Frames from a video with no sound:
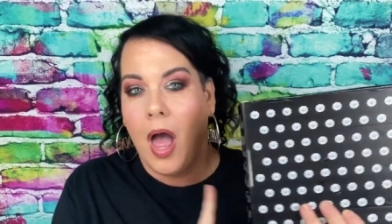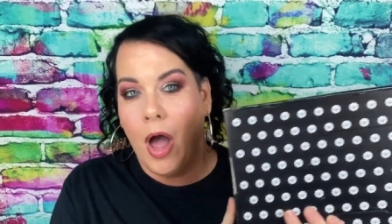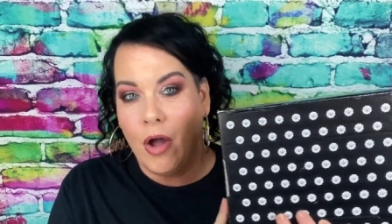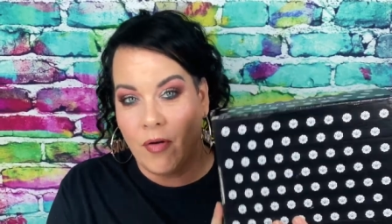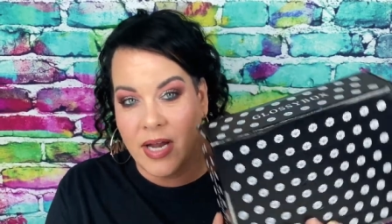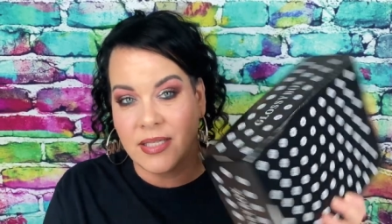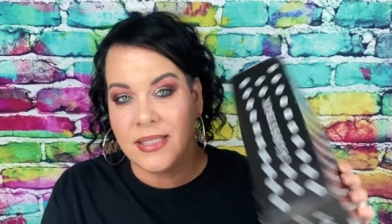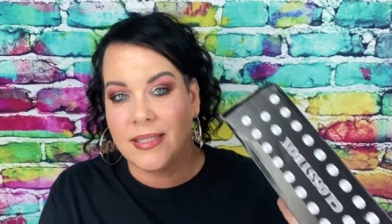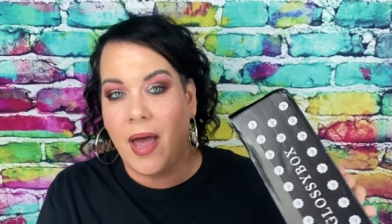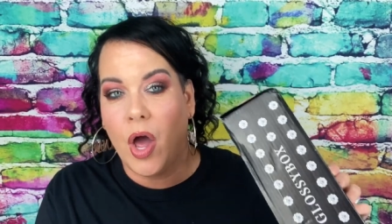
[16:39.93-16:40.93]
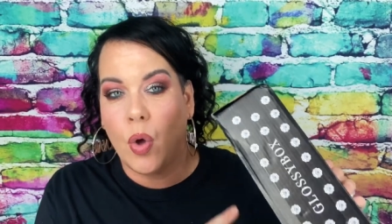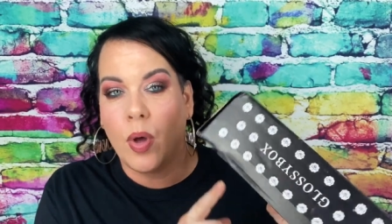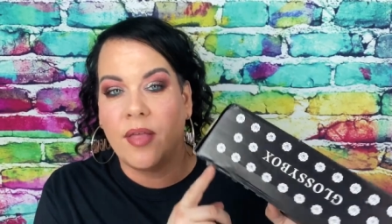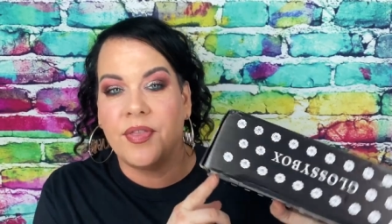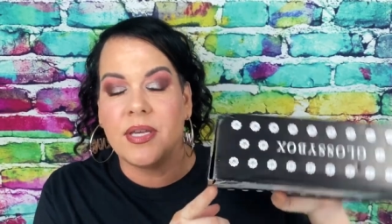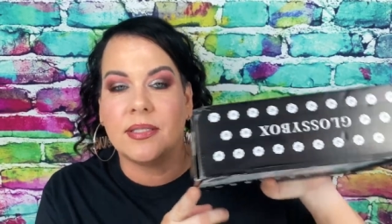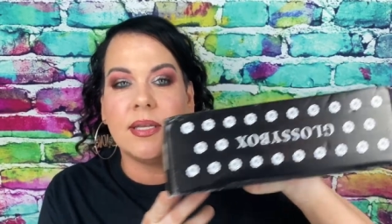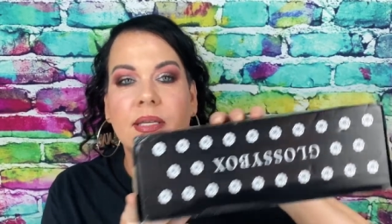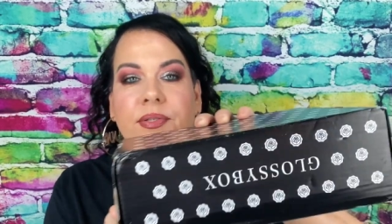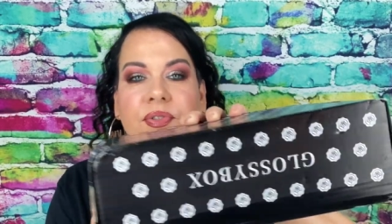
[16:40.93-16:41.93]
All right, so this
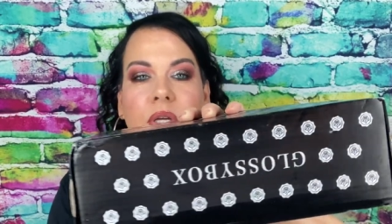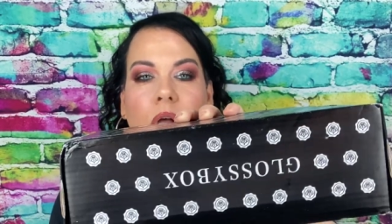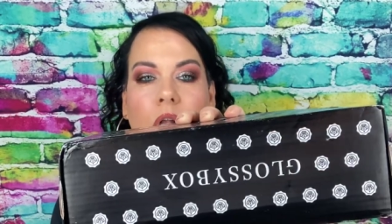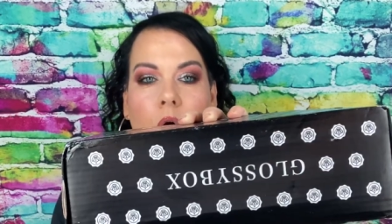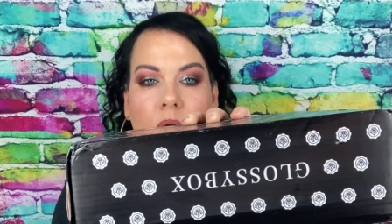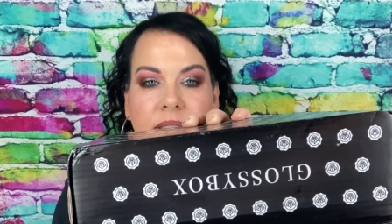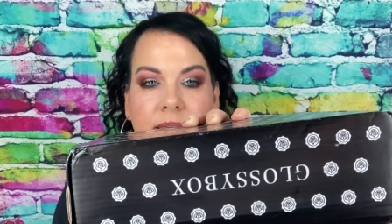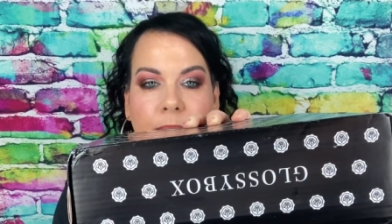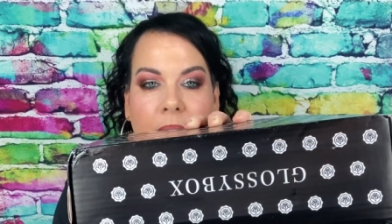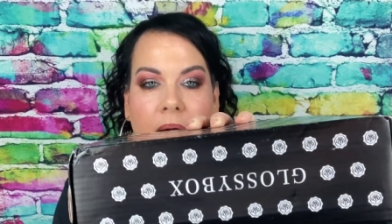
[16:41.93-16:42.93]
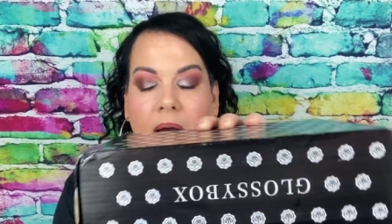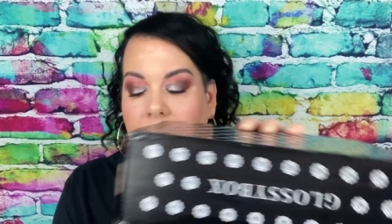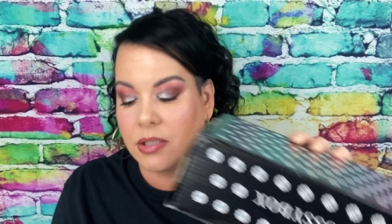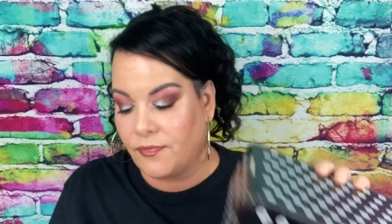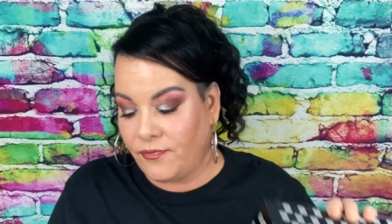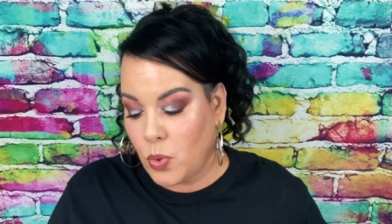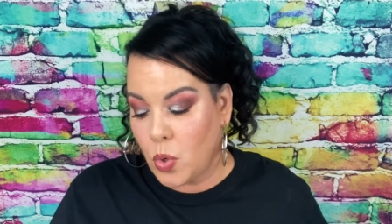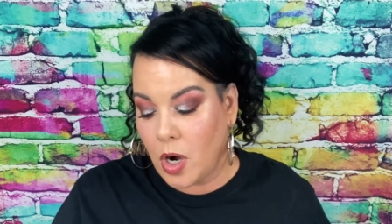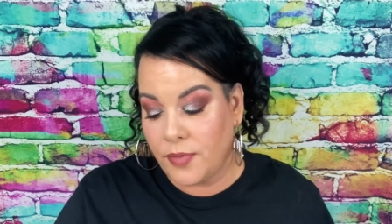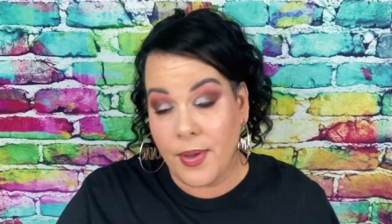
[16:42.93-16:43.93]
is the glossy box
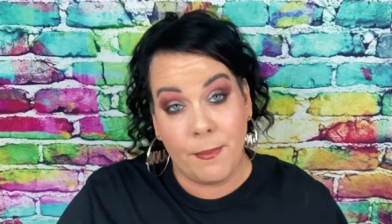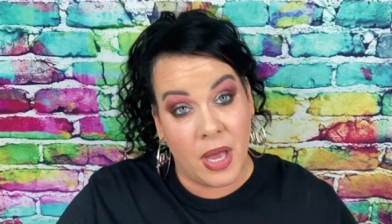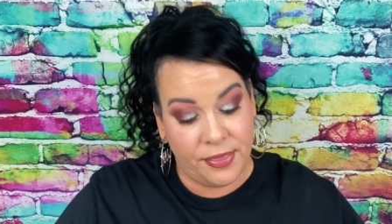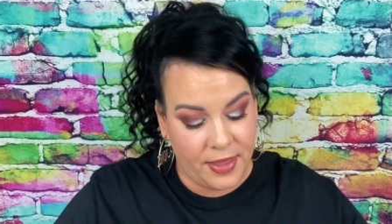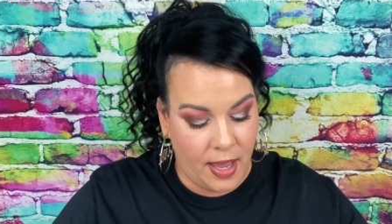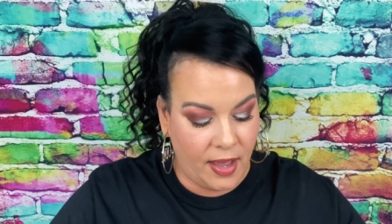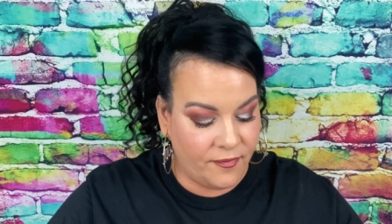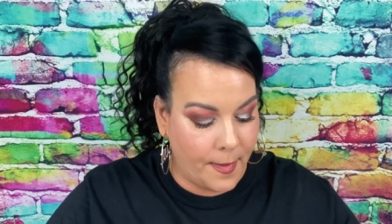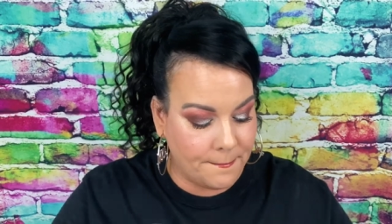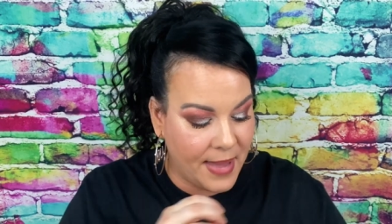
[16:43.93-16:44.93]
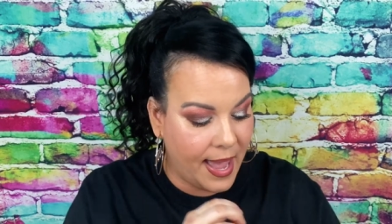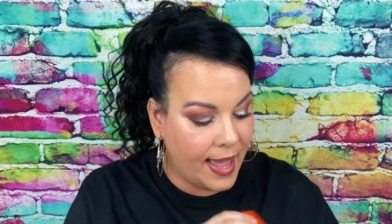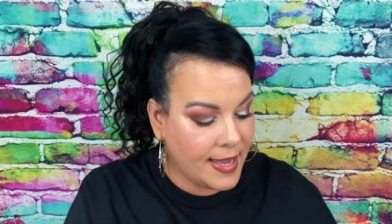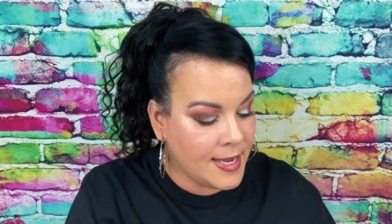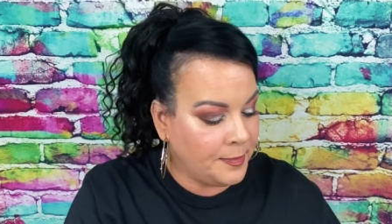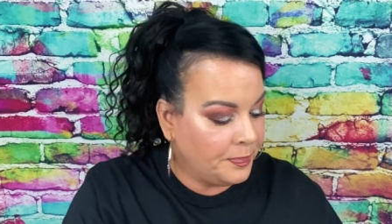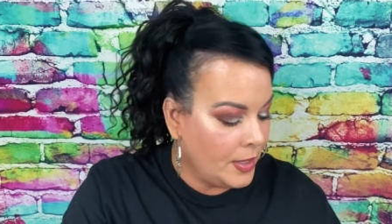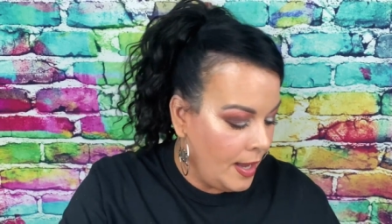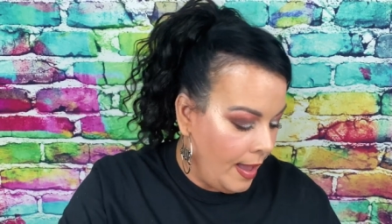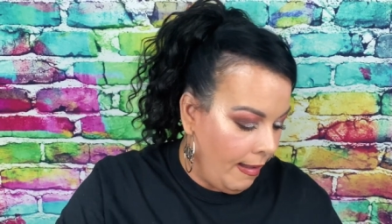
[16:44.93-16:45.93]
for the month of May.
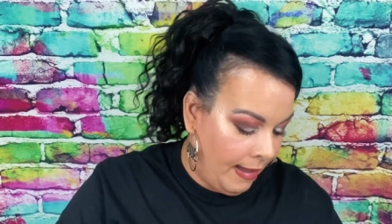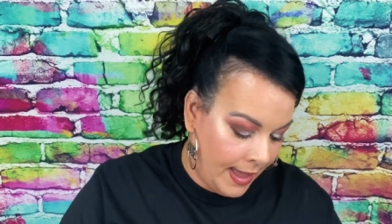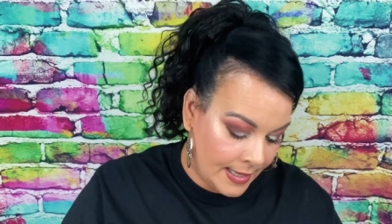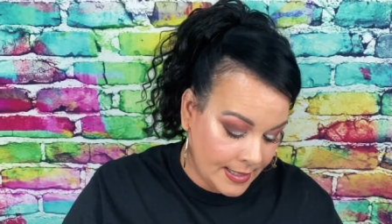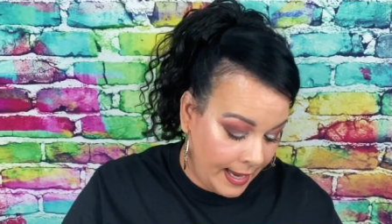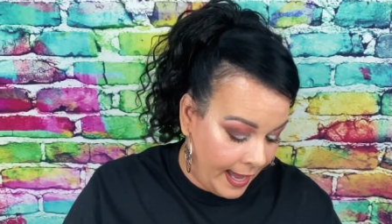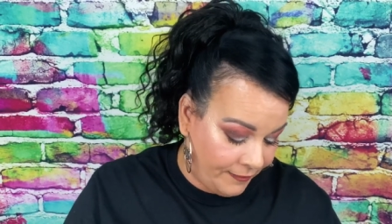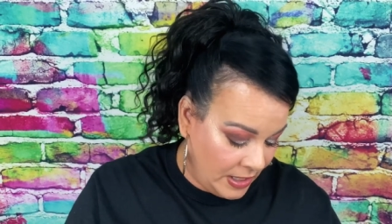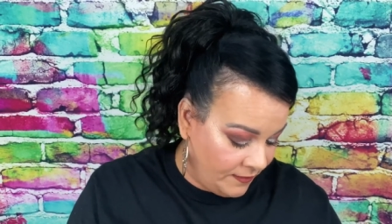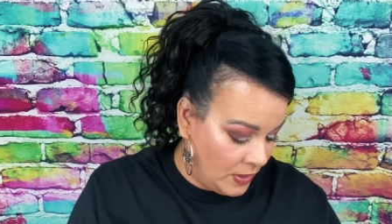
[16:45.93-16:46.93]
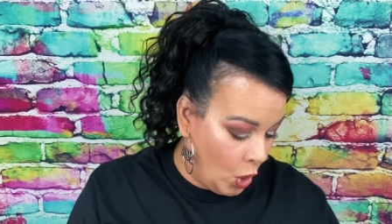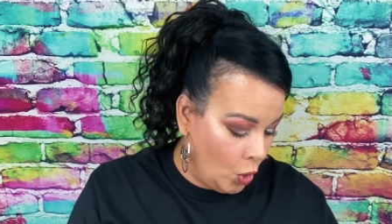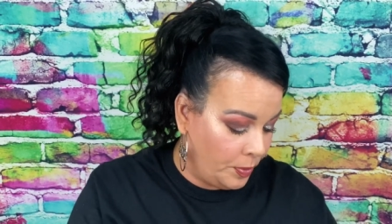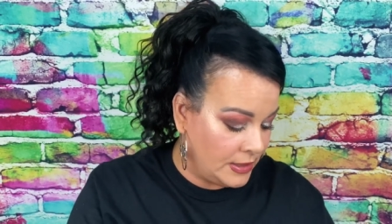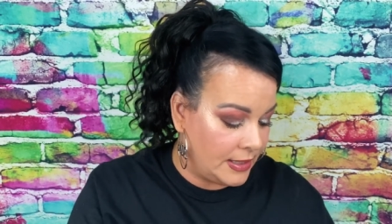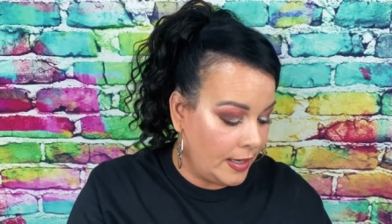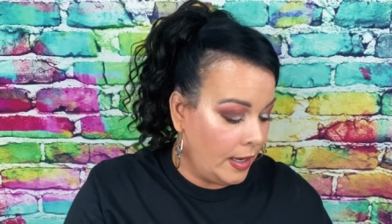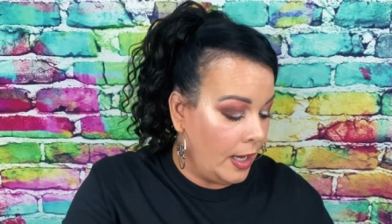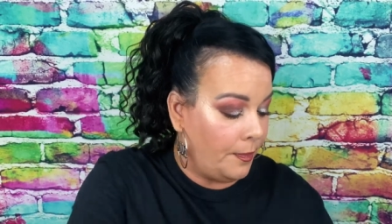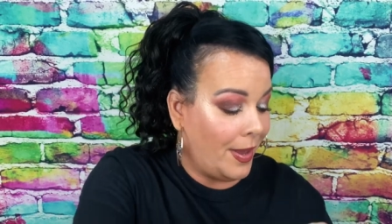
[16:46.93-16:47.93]
And I haven't even opened it
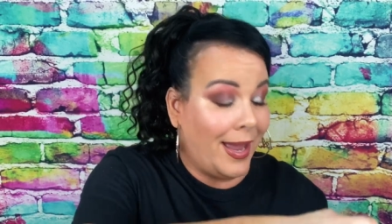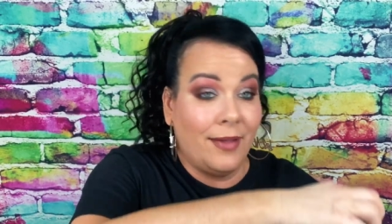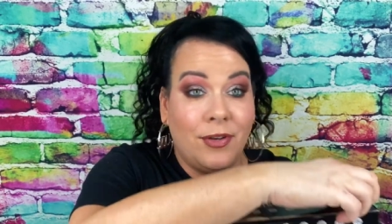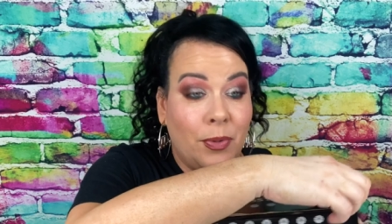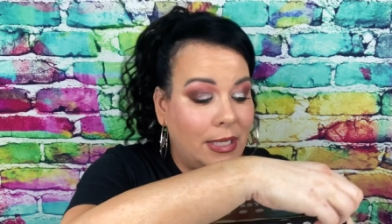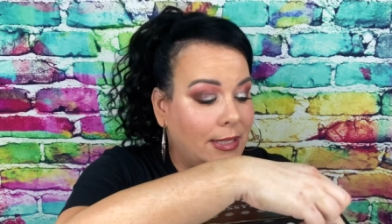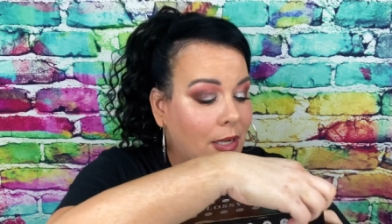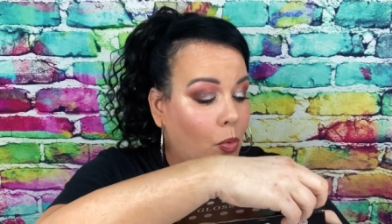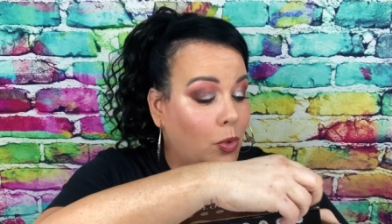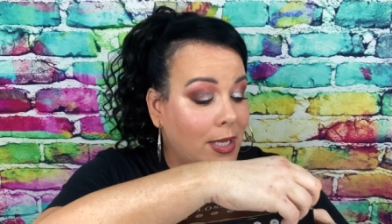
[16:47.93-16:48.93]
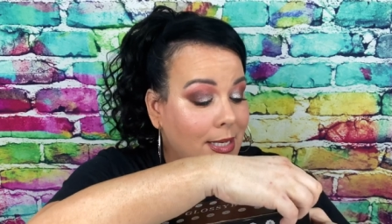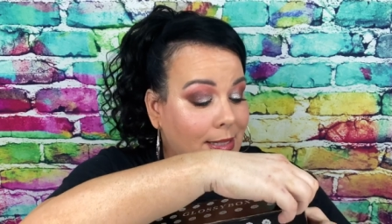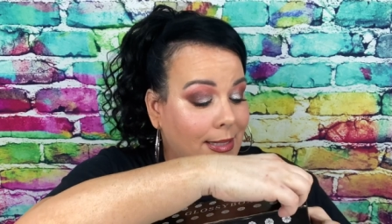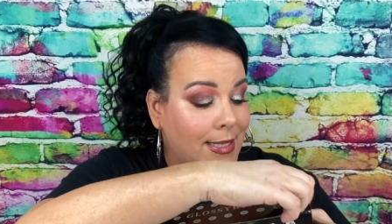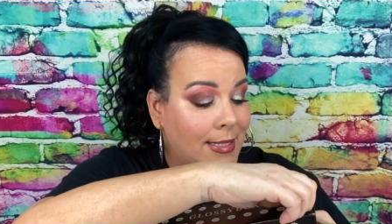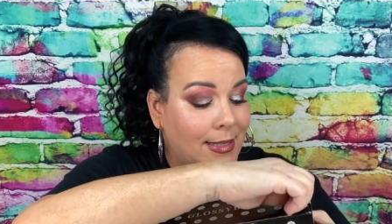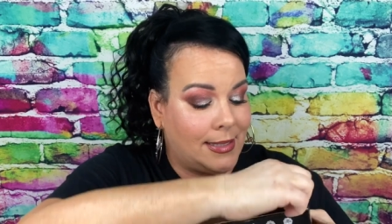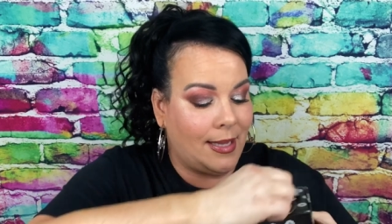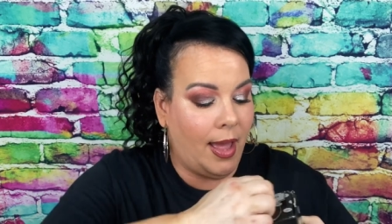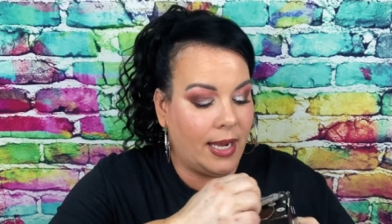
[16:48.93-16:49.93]
up. I have no idea what is
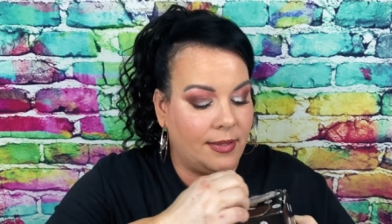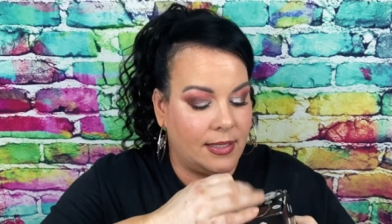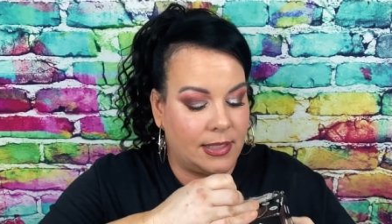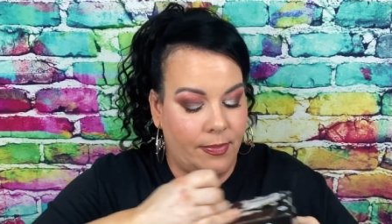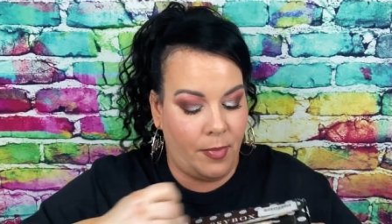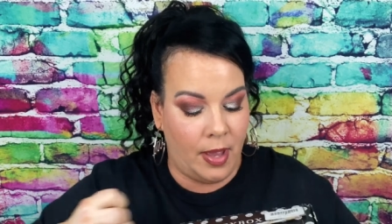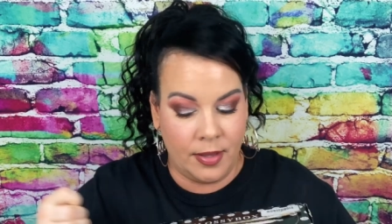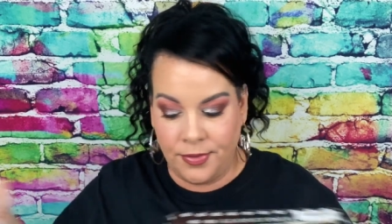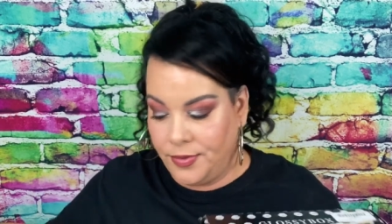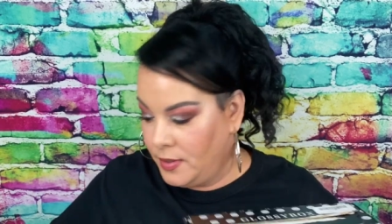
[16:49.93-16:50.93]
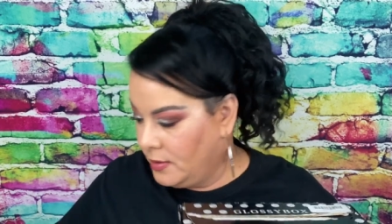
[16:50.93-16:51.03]
inside this month.